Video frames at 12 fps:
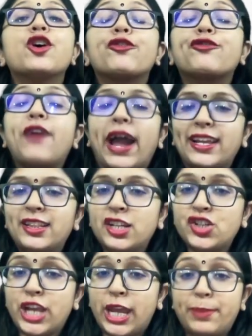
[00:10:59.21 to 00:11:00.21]
find
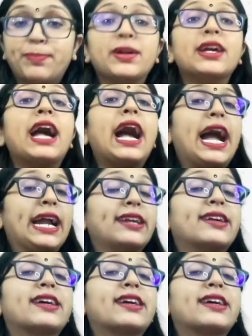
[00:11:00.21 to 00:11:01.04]
the shape and